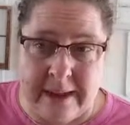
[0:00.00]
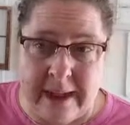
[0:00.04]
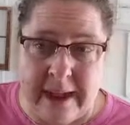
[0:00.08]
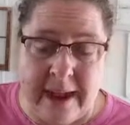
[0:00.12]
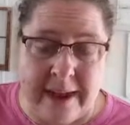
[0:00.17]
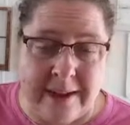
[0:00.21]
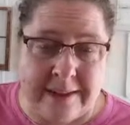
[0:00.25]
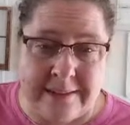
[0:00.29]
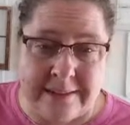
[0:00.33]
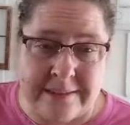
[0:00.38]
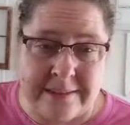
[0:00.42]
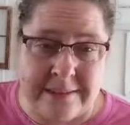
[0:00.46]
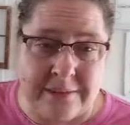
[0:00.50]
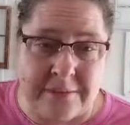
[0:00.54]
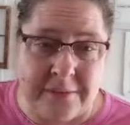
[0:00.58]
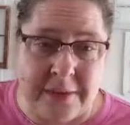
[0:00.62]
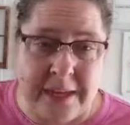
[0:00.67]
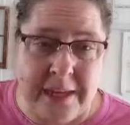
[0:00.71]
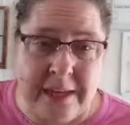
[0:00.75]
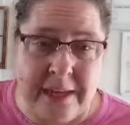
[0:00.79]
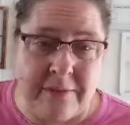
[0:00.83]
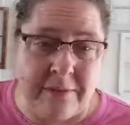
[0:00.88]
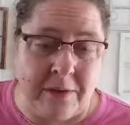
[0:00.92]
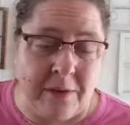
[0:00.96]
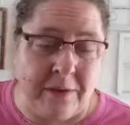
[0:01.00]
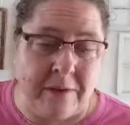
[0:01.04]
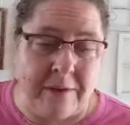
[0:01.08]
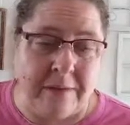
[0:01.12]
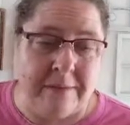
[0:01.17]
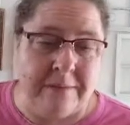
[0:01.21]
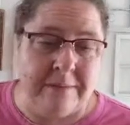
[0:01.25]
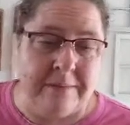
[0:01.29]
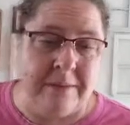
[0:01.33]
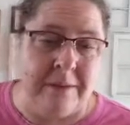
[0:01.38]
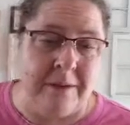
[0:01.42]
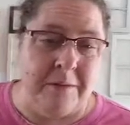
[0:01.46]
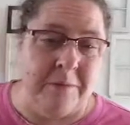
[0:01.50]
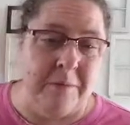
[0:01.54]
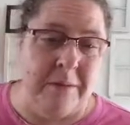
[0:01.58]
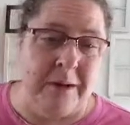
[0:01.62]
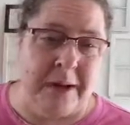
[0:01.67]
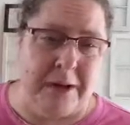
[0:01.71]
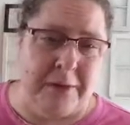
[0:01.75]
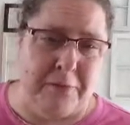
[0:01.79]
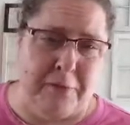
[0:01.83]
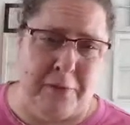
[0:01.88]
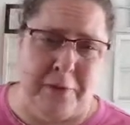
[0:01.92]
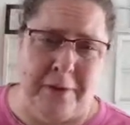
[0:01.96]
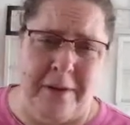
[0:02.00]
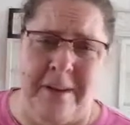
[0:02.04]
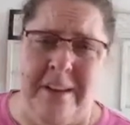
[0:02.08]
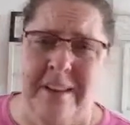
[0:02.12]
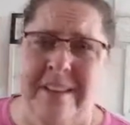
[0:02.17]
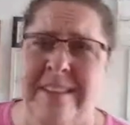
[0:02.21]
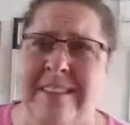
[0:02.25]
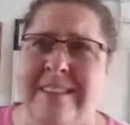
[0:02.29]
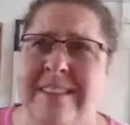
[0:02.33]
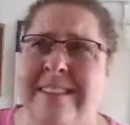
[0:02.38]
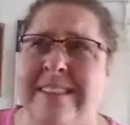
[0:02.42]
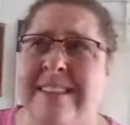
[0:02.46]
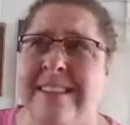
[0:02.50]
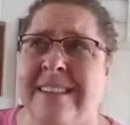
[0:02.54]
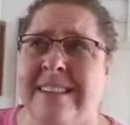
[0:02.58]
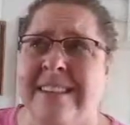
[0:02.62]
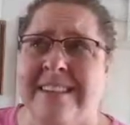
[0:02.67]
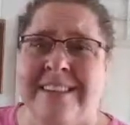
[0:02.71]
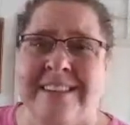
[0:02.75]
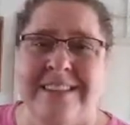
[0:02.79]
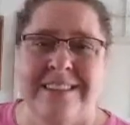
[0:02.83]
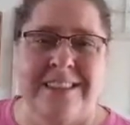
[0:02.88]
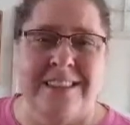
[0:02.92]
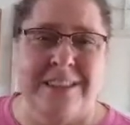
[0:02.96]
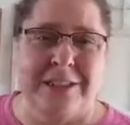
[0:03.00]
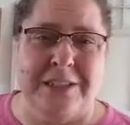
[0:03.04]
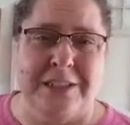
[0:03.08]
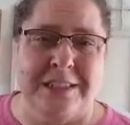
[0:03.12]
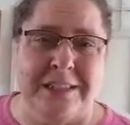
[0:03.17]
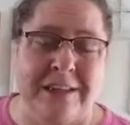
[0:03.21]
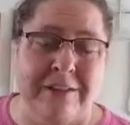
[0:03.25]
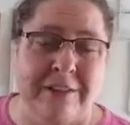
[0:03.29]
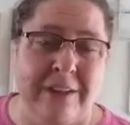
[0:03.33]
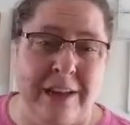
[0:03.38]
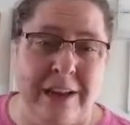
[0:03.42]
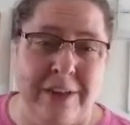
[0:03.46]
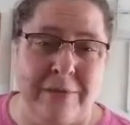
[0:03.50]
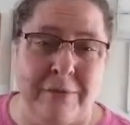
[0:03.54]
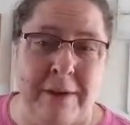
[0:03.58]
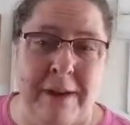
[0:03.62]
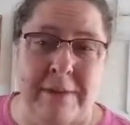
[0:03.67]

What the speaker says: axis of evil, or whatever. The Syrian